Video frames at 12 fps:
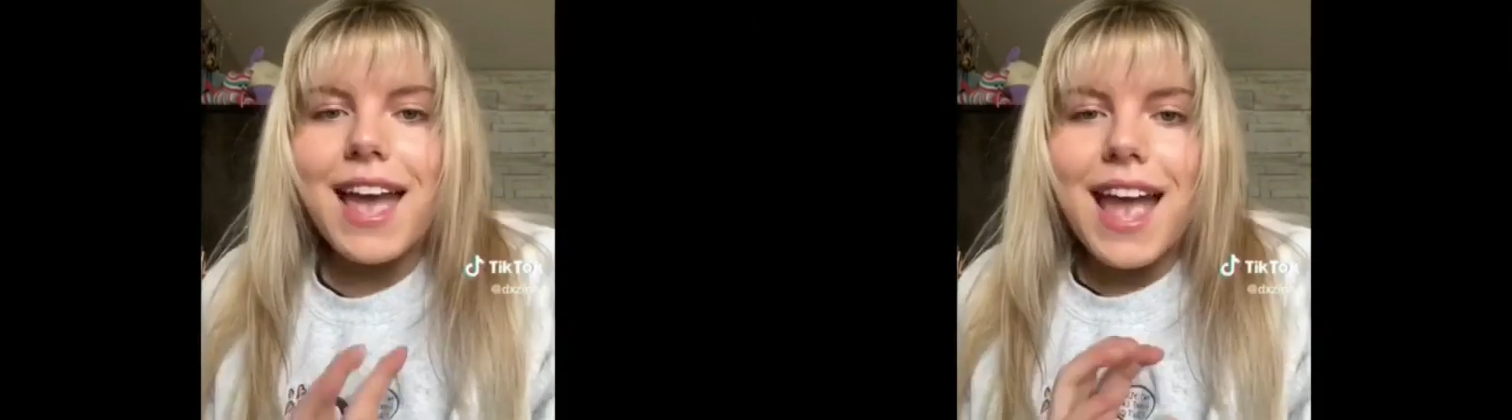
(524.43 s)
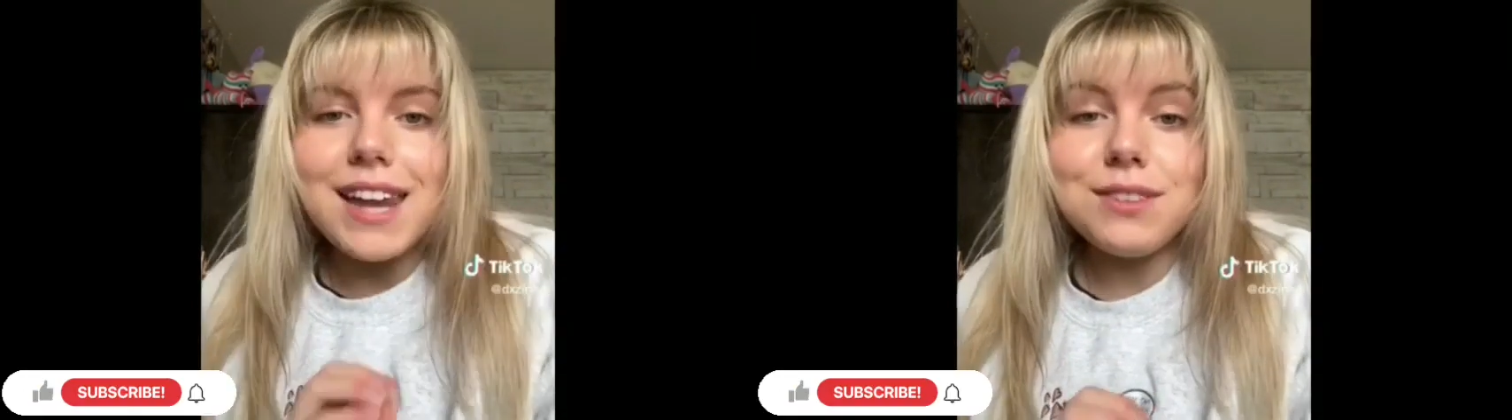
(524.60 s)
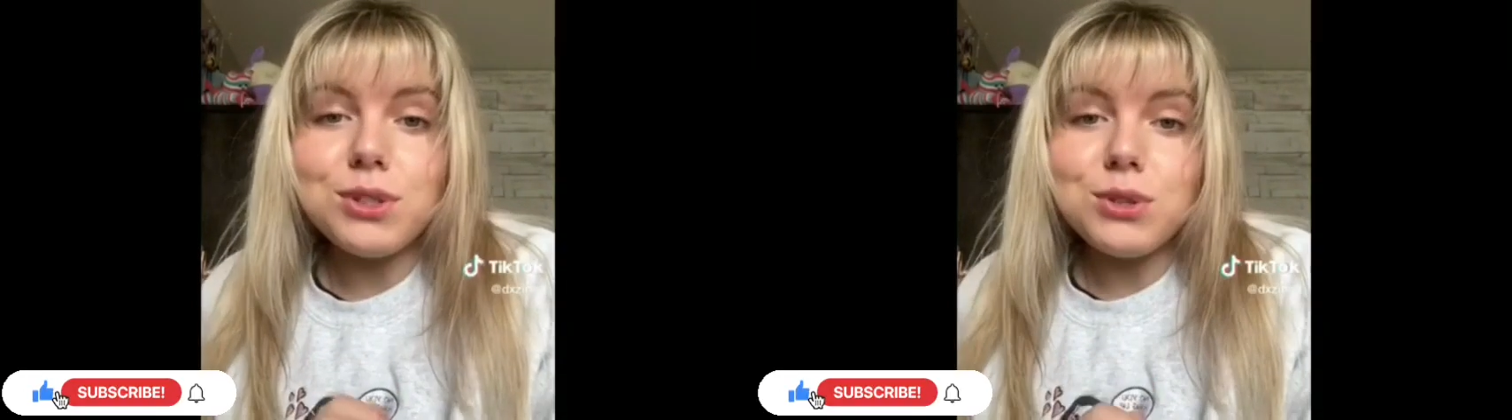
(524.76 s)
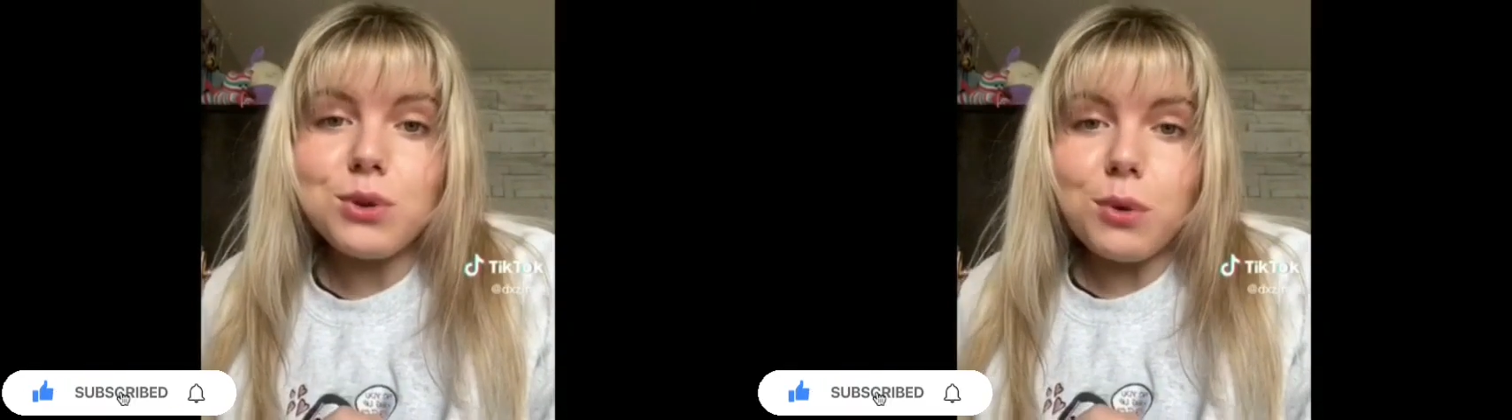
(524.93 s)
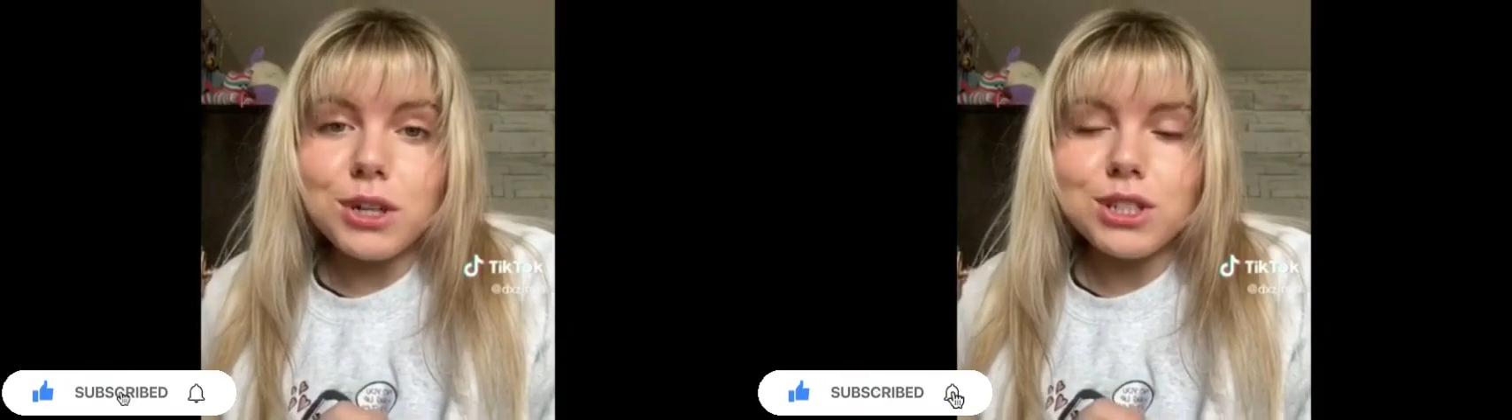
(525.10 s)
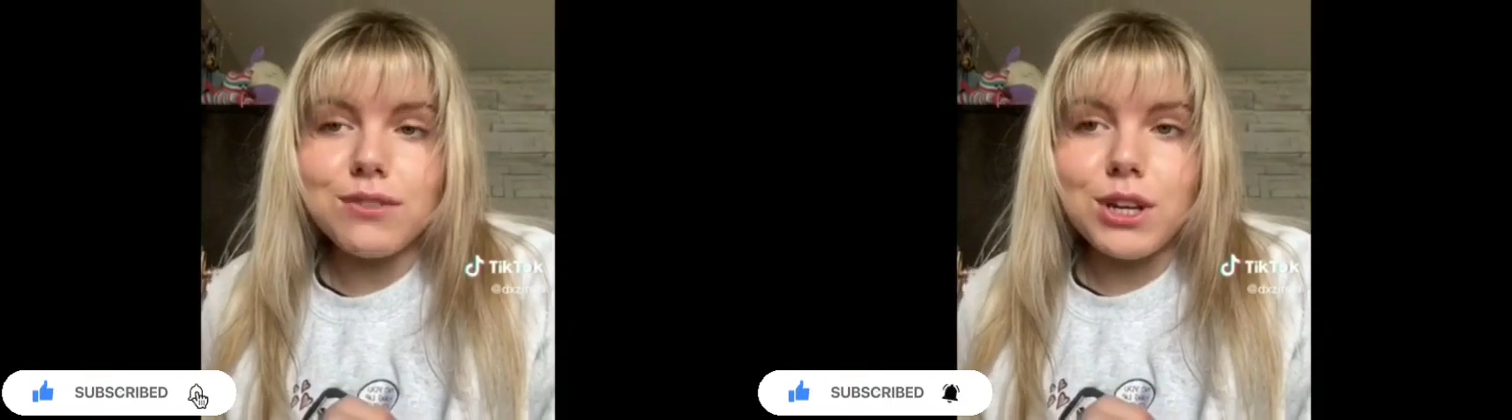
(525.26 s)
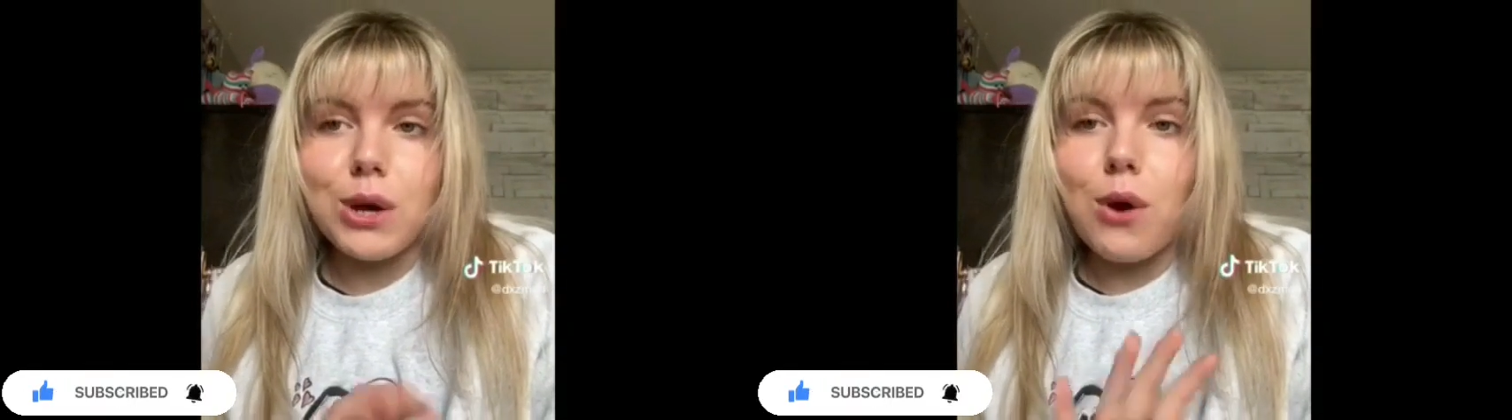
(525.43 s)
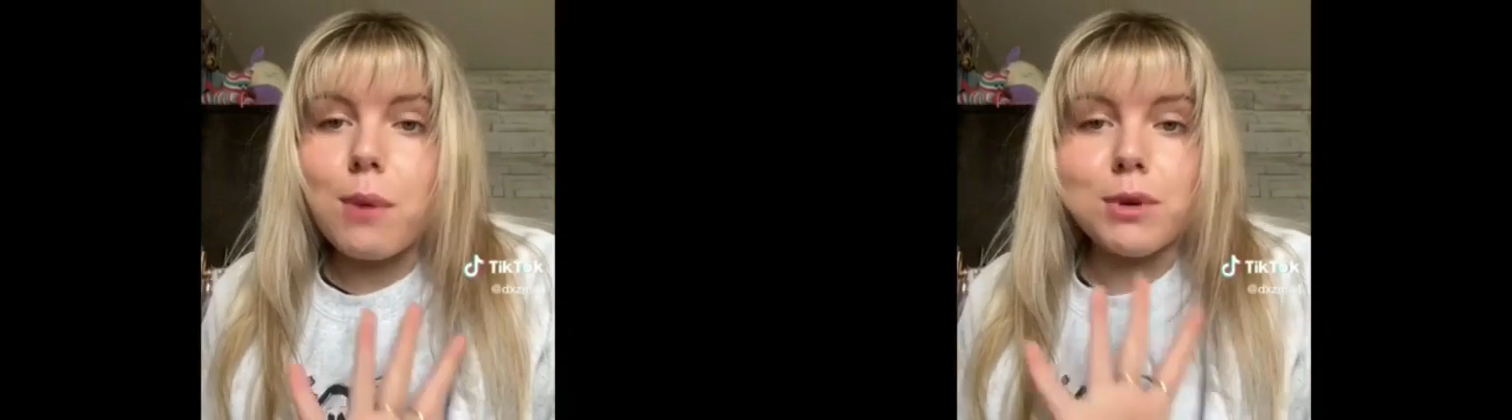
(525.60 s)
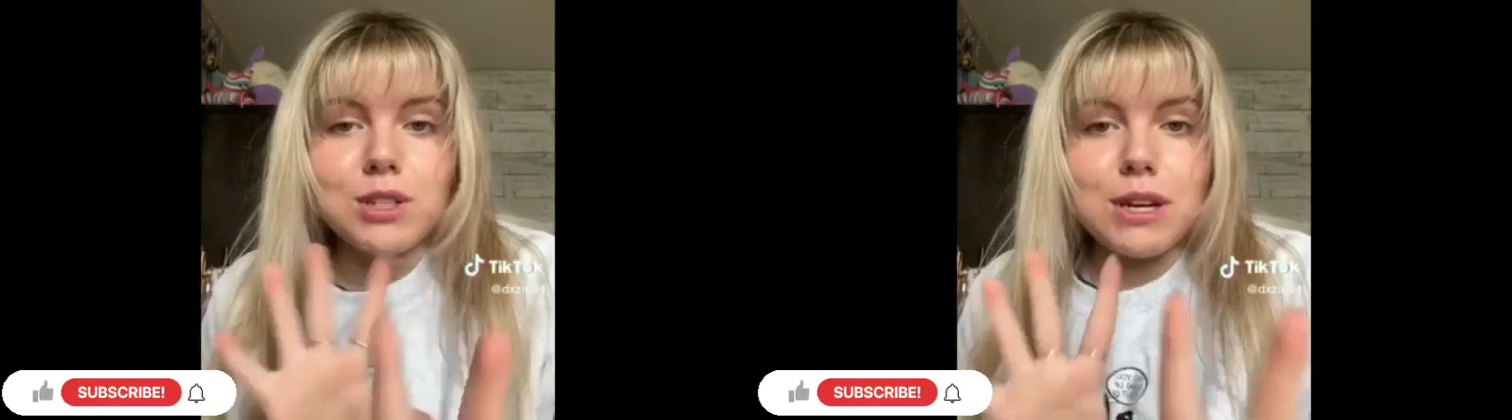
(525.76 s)
And if you do go watch her video,
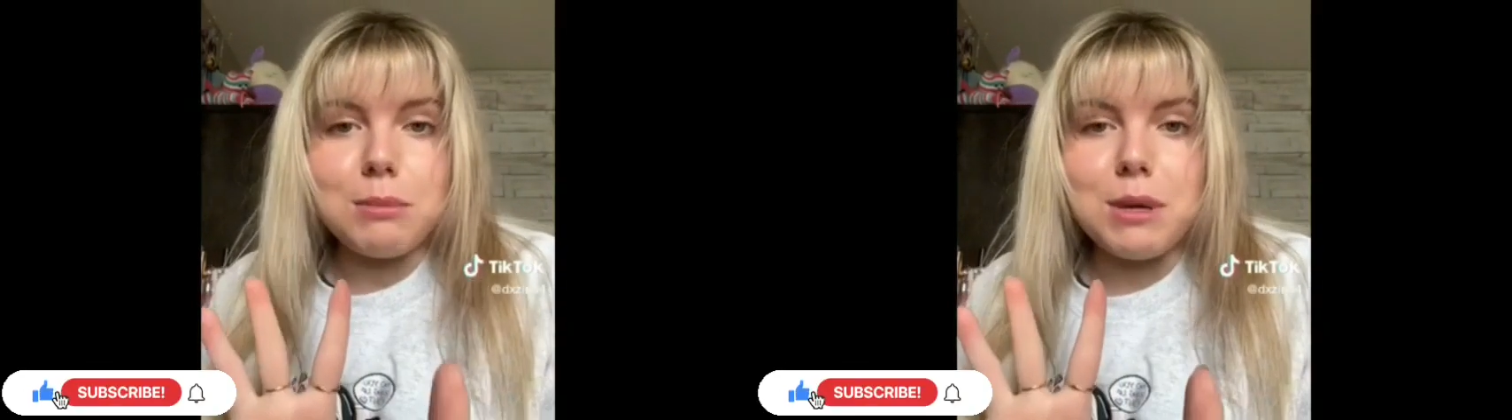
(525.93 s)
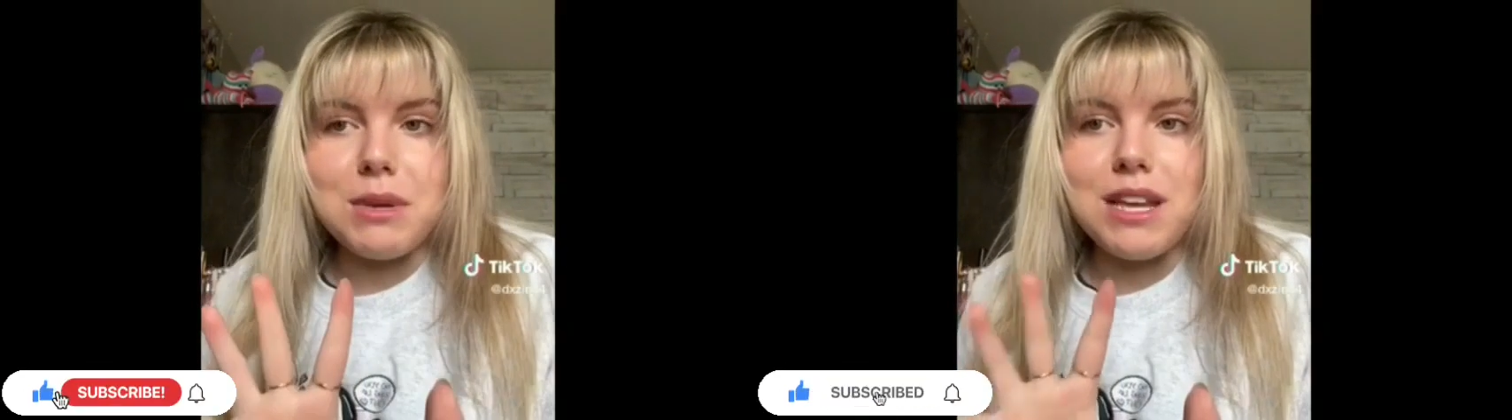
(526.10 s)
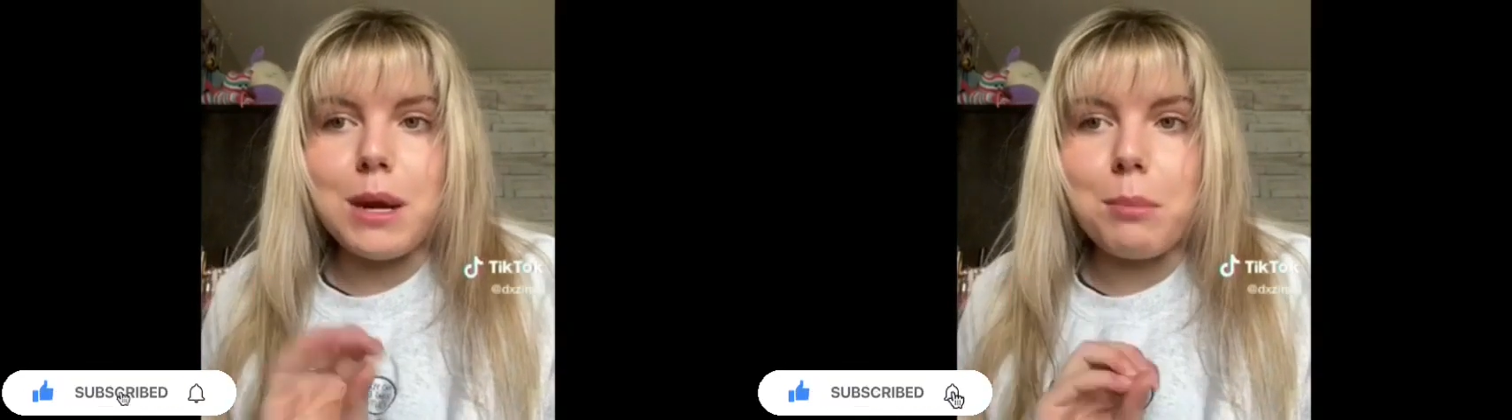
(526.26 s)
I'm not trying to be mean,